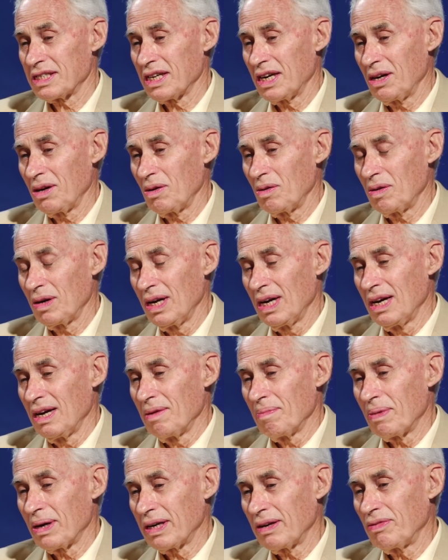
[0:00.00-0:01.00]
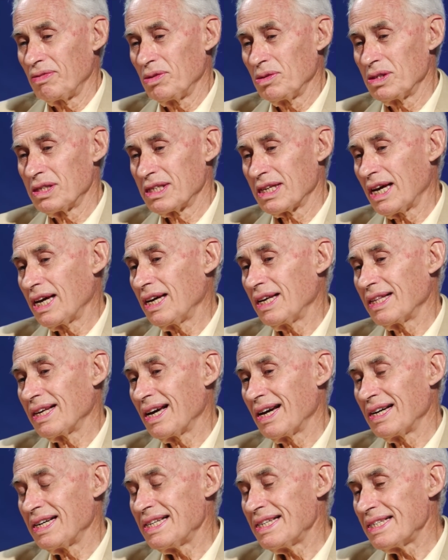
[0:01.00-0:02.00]
a soul. But if you say
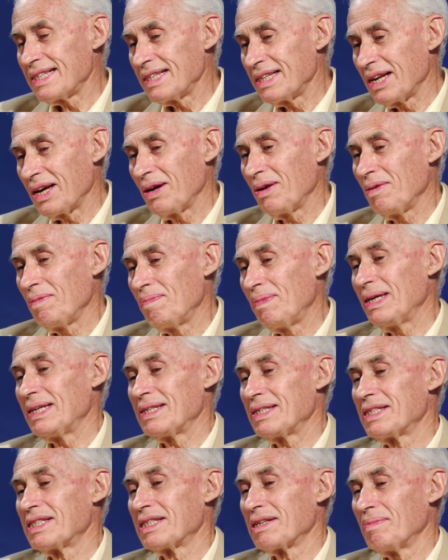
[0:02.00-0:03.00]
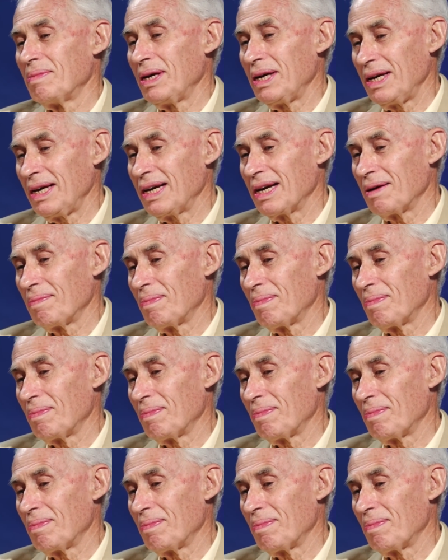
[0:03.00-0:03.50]
there is no bits to me